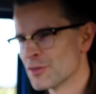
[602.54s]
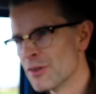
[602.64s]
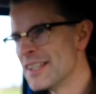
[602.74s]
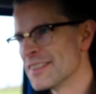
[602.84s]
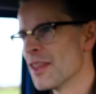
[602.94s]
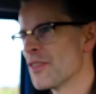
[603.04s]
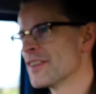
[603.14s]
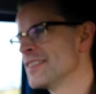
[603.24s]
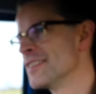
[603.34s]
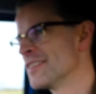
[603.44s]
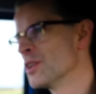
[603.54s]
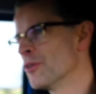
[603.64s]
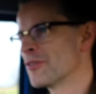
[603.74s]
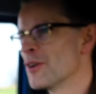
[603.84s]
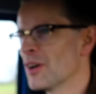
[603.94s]
a reason that this is the
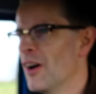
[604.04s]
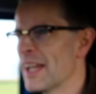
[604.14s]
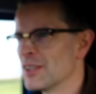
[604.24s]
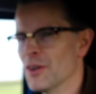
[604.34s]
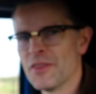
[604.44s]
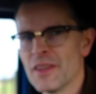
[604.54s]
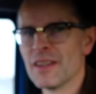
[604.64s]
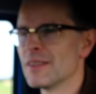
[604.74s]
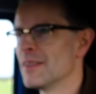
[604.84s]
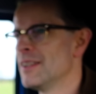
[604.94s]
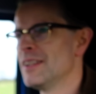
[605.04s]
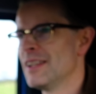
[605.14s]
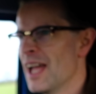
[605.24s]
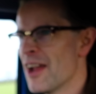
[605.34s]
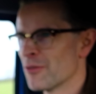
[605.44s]
off-road icon that
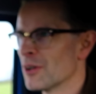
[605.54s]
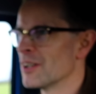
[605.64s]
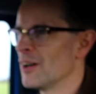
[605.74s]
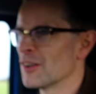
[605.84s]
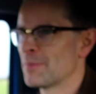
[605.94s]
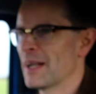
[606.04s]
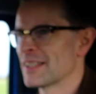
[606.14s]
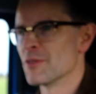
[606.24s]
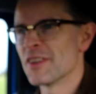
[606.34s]
everyone harks back to.